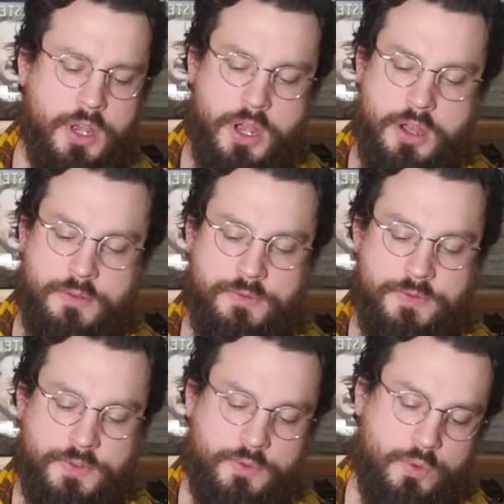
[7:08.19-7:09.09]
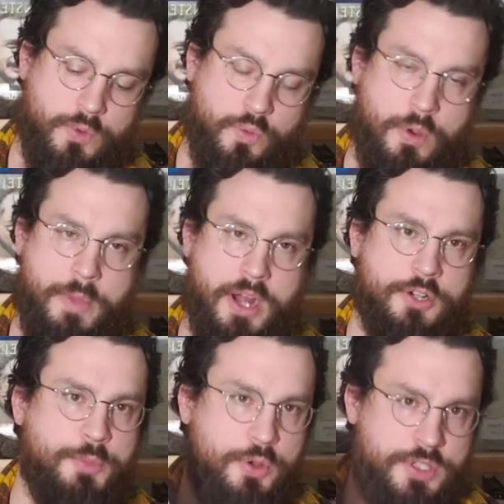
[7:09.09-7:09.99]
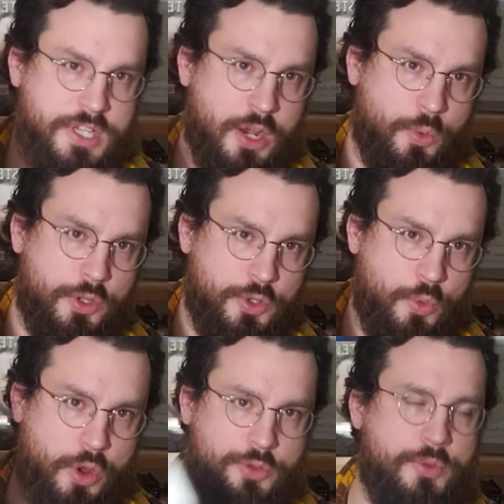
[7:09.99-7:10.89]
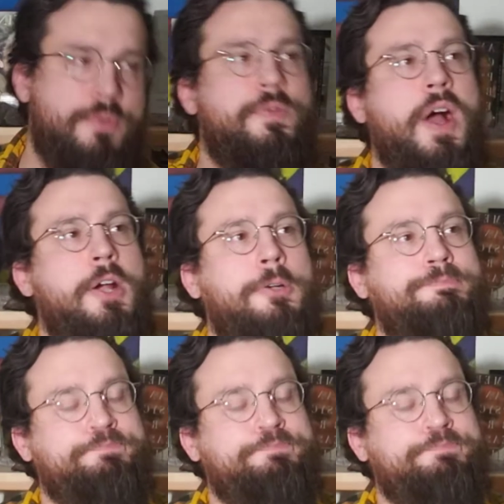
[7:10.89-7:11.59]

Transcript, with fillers: of what matters most is how well you walk through the fire